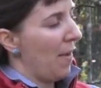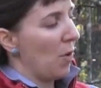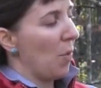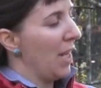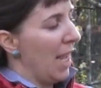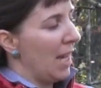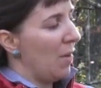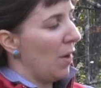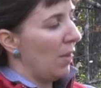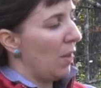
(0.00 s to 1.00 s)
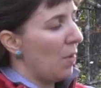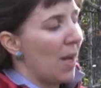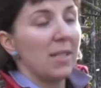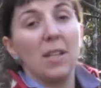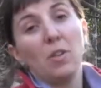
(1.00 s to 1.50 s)
anywhere in the
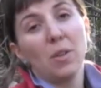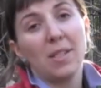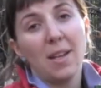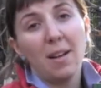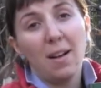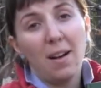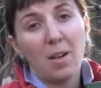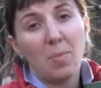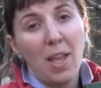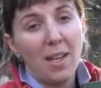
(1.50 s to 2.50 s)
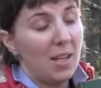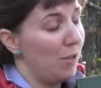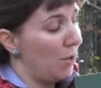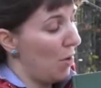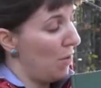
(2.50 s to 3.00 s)
U.S. and you're stuck on a plant and
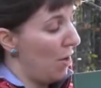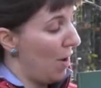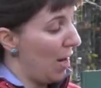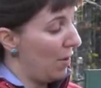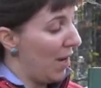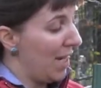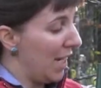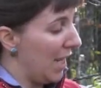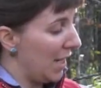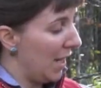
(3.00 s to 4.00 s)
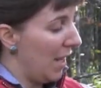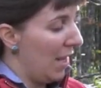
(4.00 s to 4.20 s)
you don't know how to ID it,